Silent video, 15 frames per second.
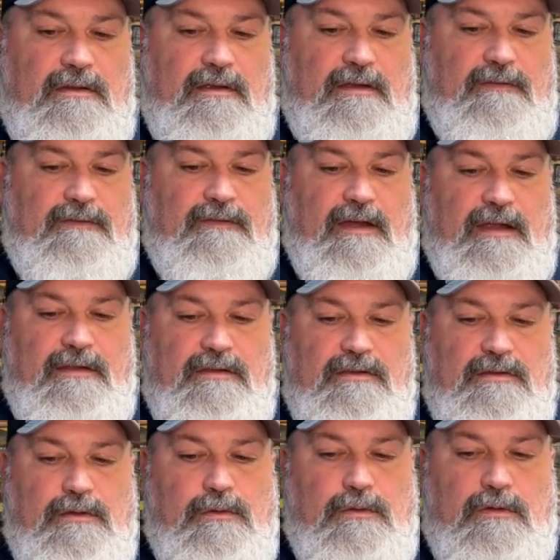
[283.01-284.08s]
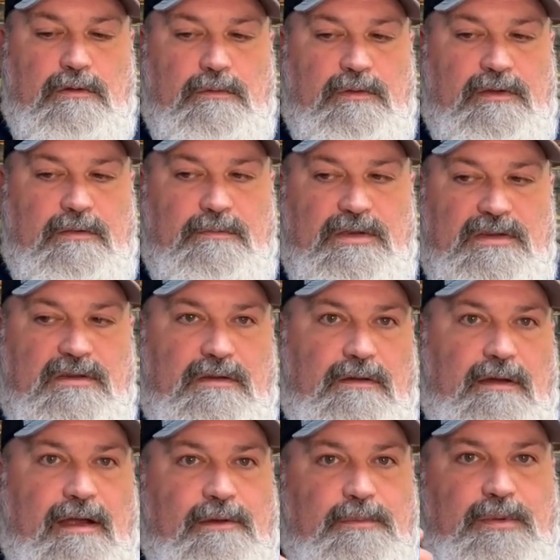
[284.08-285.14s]
and find this cord with a missing
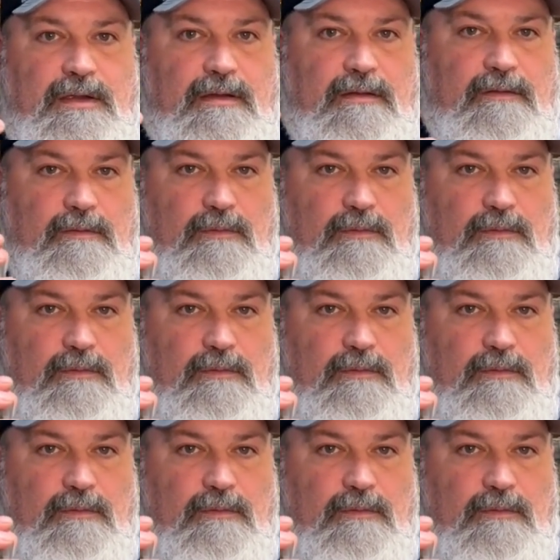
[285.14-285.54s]
ground pin,